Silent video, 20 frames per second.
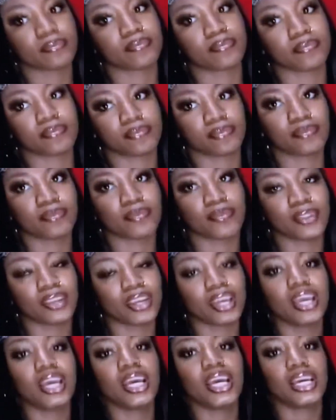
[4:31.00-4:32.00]

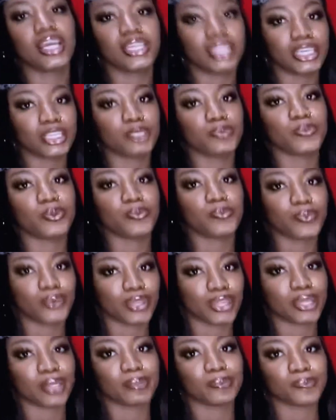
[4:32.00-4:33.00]
Angel. Yes, big
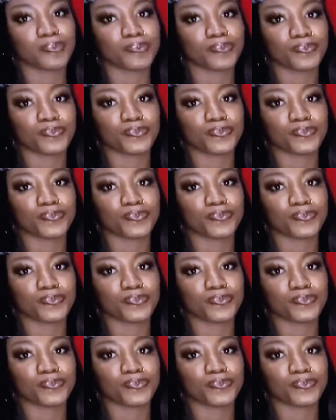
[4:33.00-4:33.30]
brother.